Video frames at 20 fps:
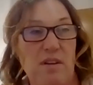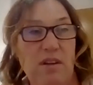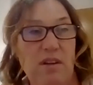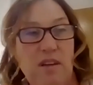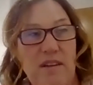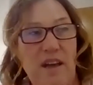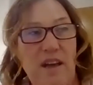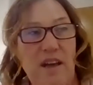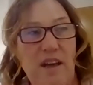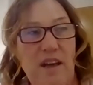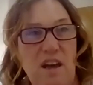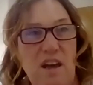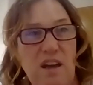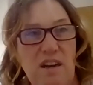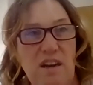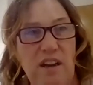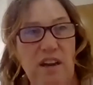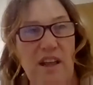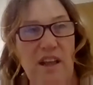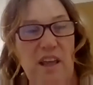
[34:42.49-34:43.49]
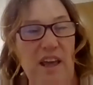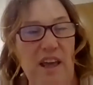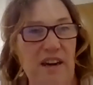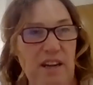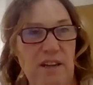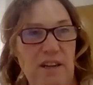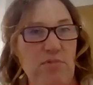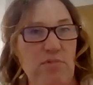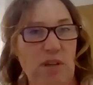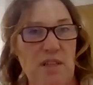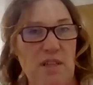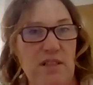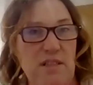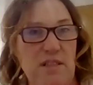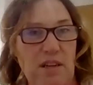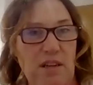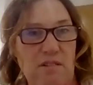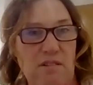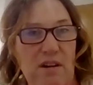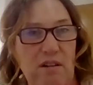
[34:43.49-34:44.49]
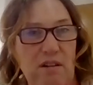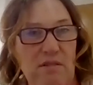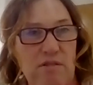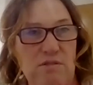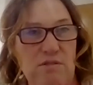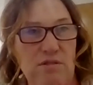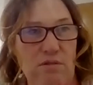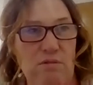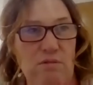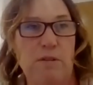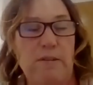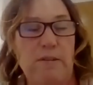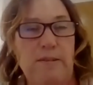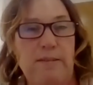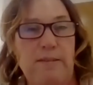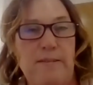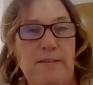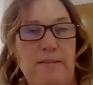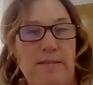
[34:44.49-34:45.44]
yeah, there's hardly any Riesling grown at all.